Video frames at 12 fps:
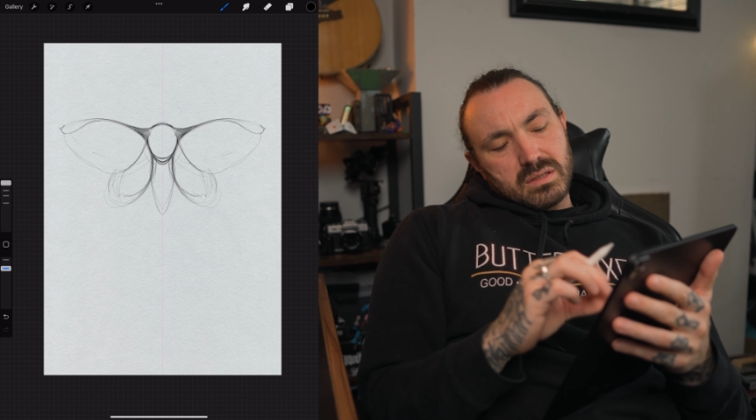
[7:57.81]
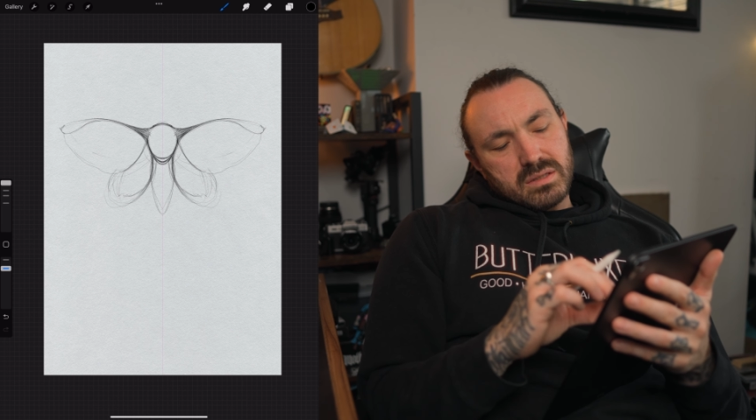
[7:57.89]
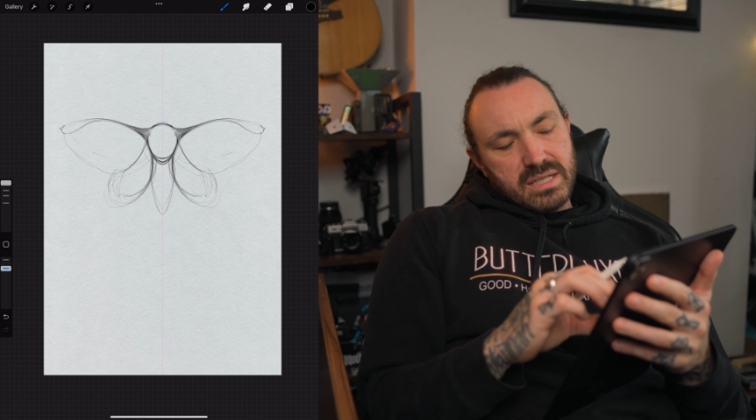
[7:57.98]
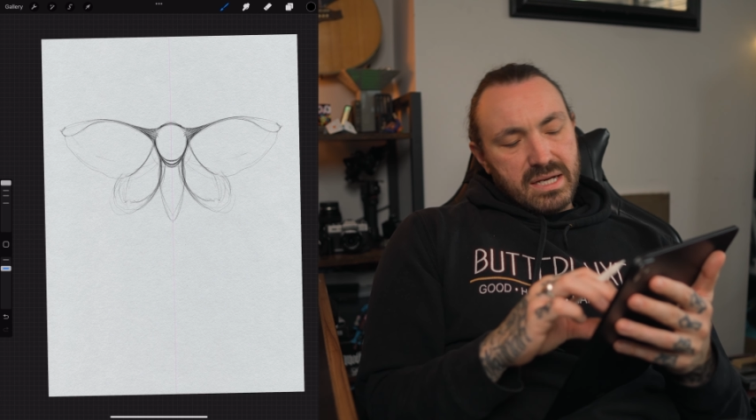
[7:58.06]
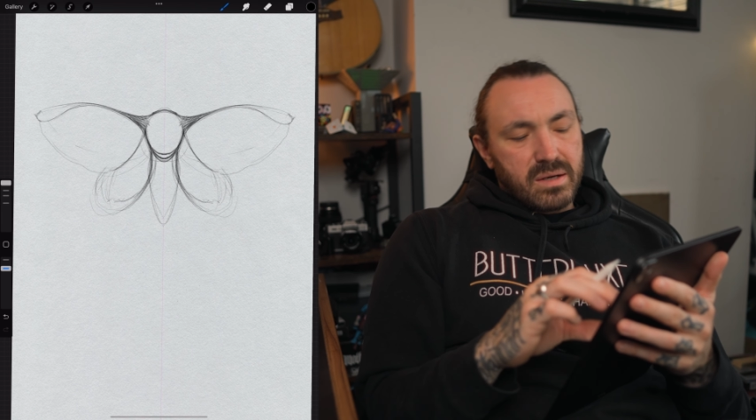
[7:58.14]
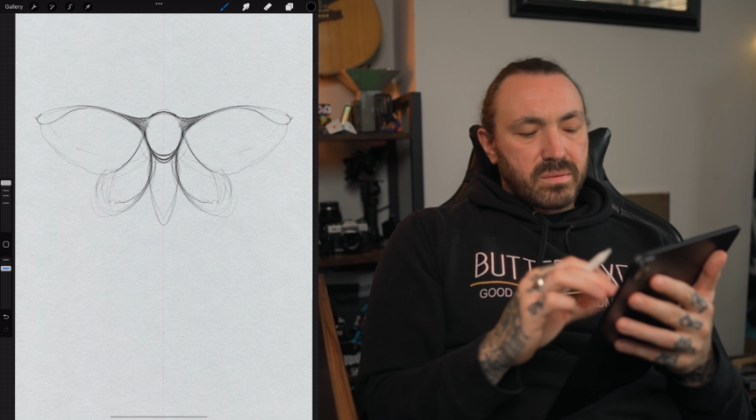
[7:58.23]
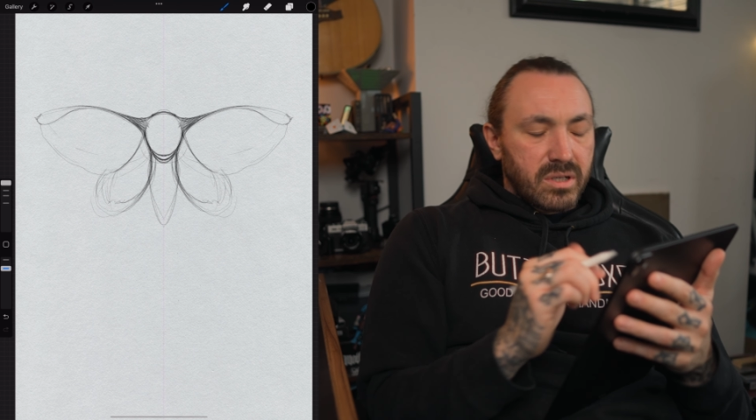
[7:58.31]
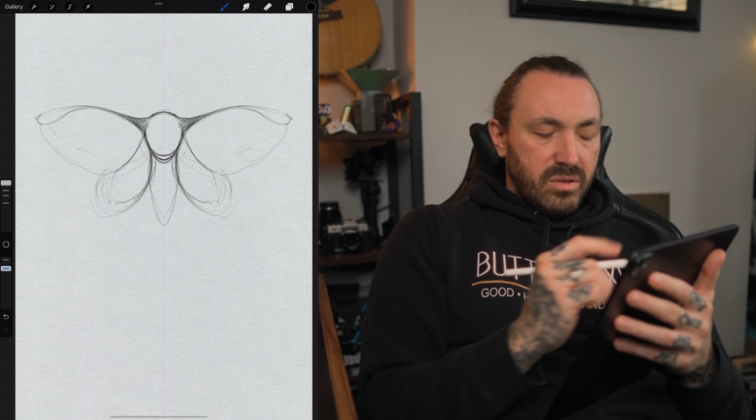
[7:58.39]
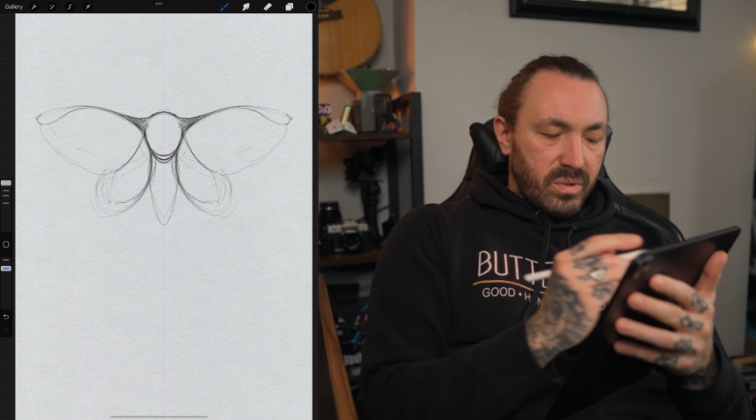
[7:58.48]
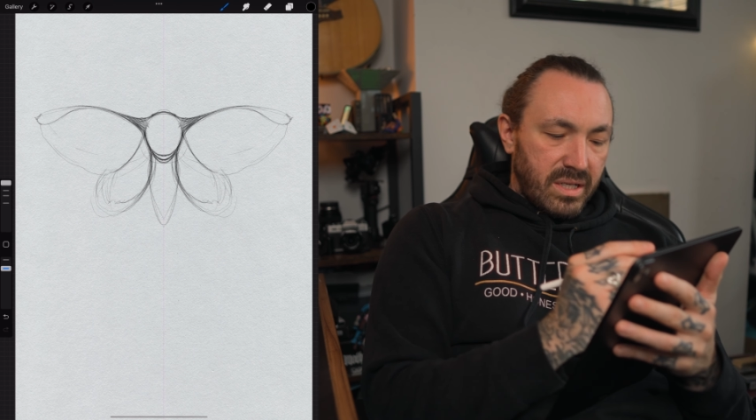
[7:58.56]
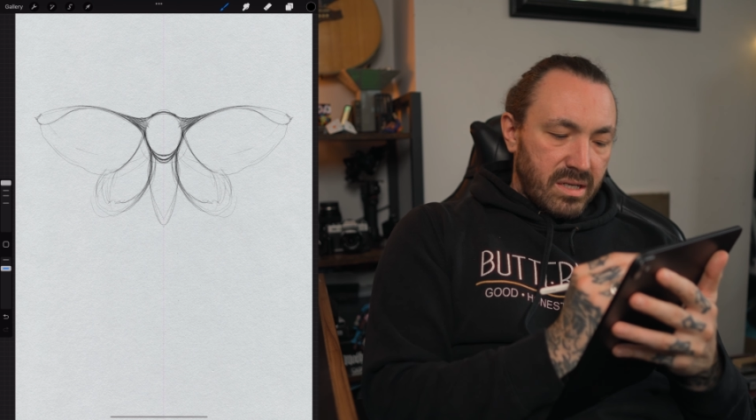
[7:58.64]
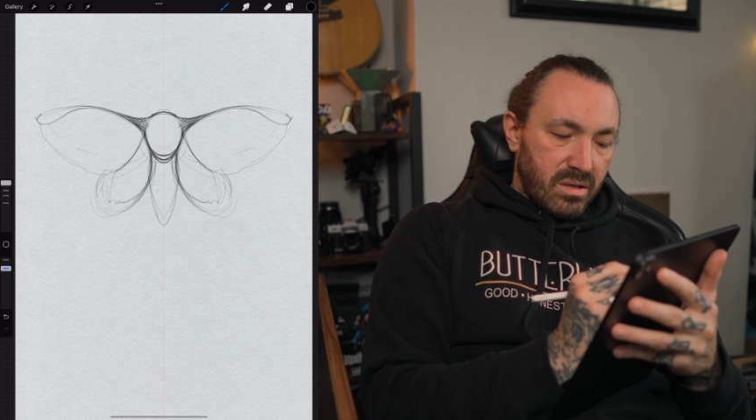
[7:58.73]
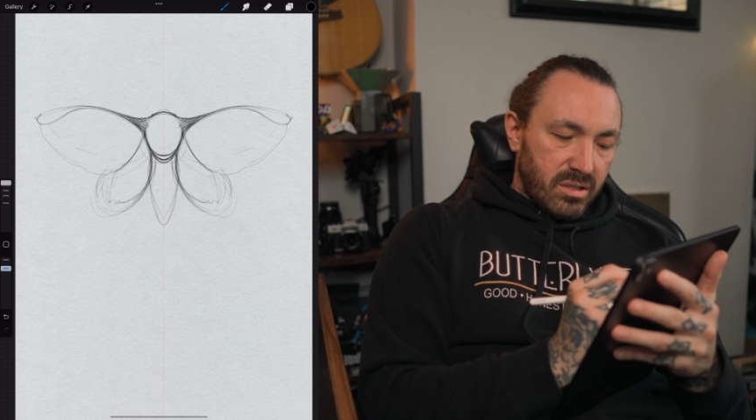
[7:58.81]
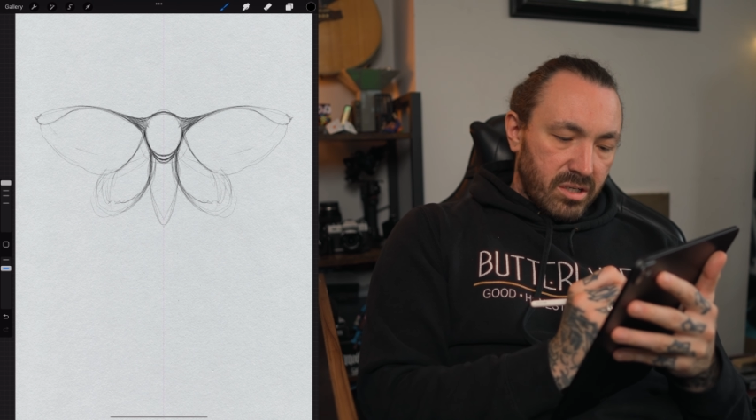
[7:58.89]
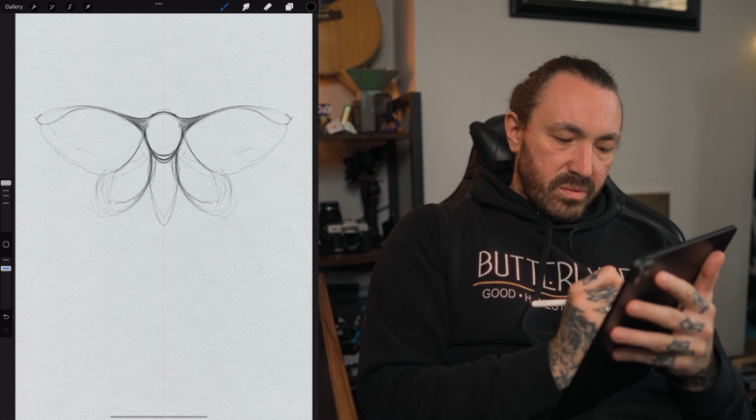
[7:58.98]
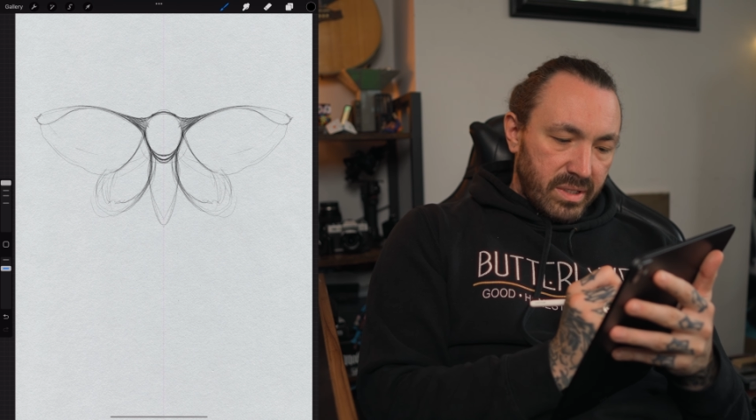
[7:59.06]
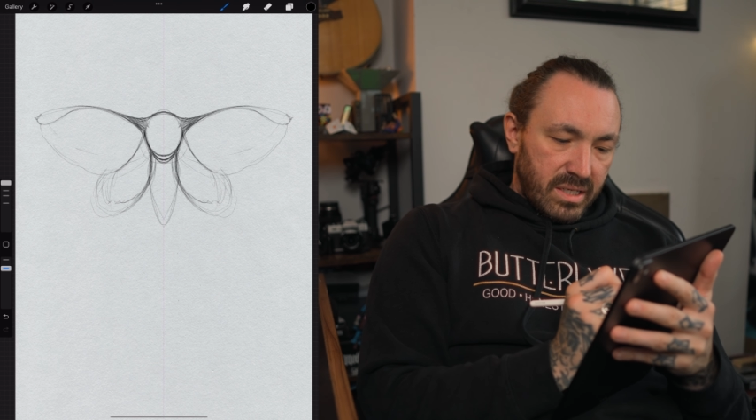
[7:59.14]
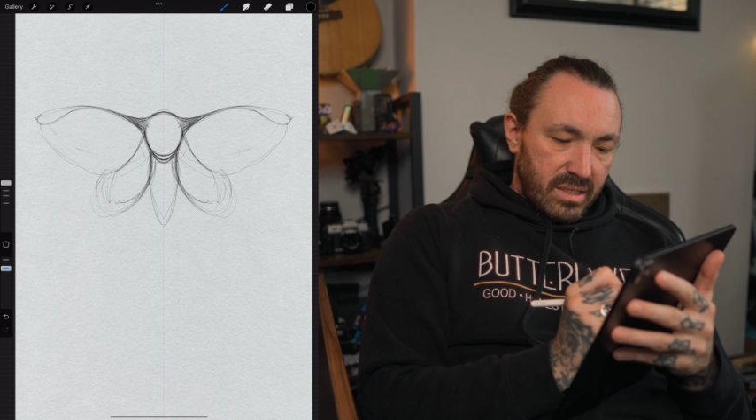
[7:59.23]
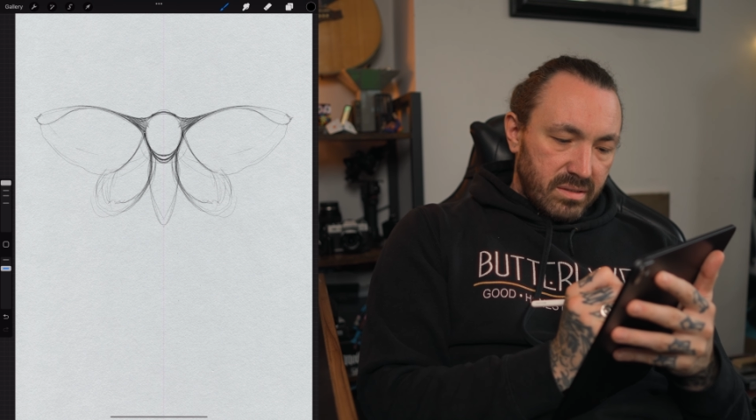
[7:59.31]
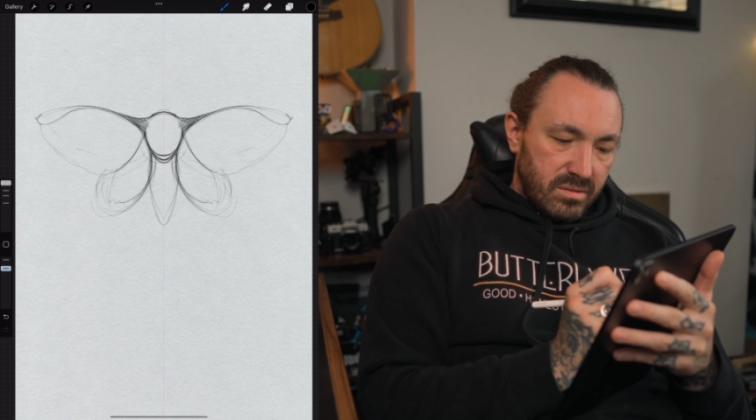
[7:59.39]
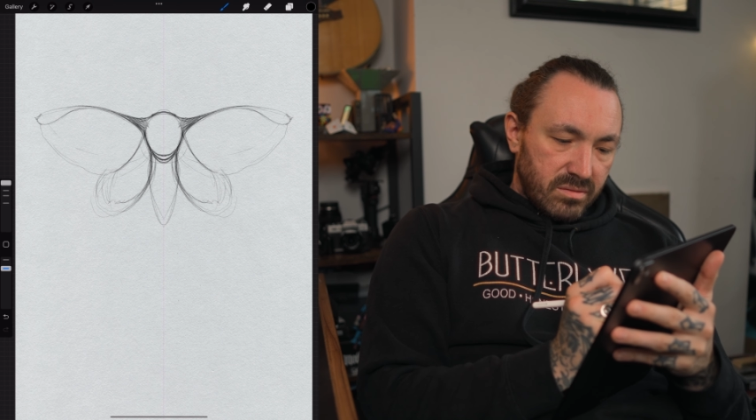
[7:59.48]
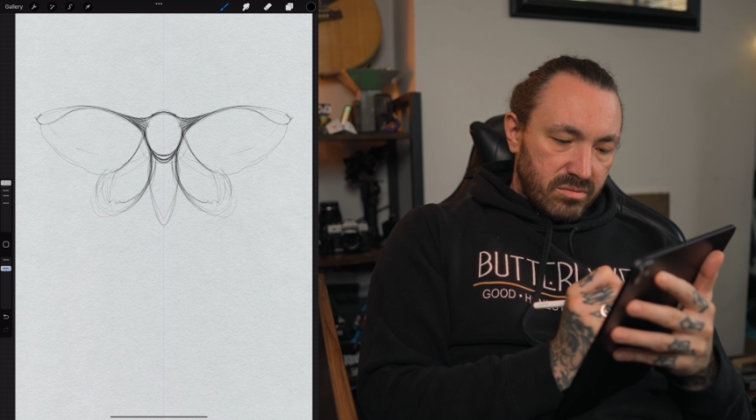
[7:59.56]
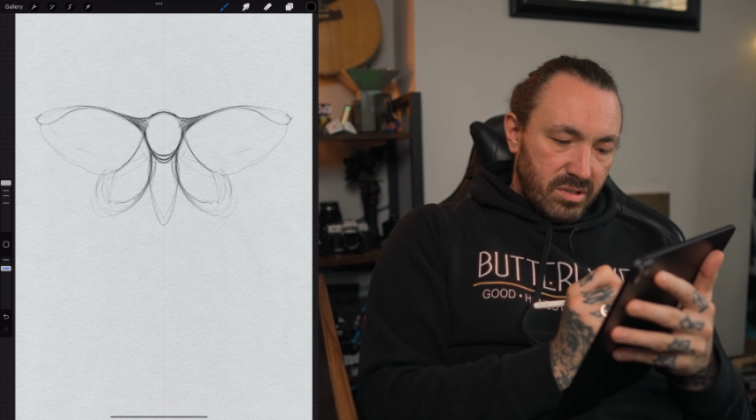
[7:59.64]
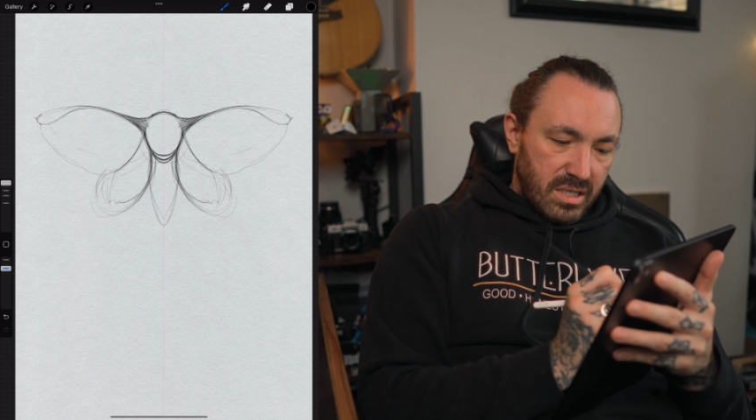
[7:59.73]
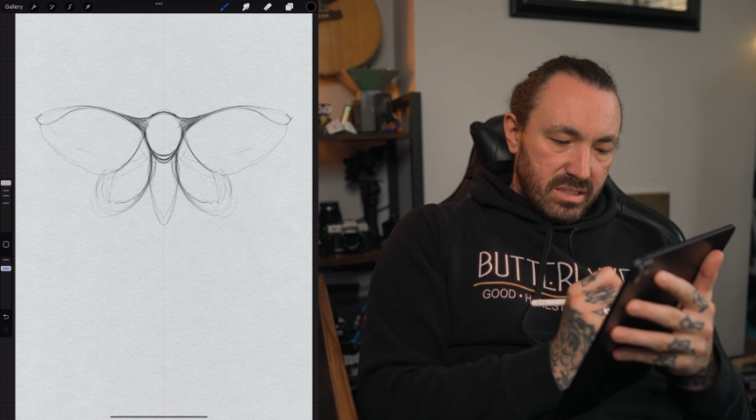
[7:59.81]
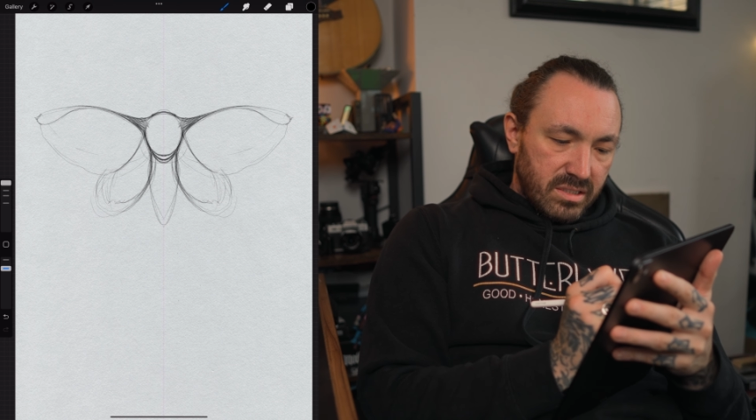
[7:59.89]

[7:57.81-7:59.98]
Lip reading: Yeah, I'll go with that. Right,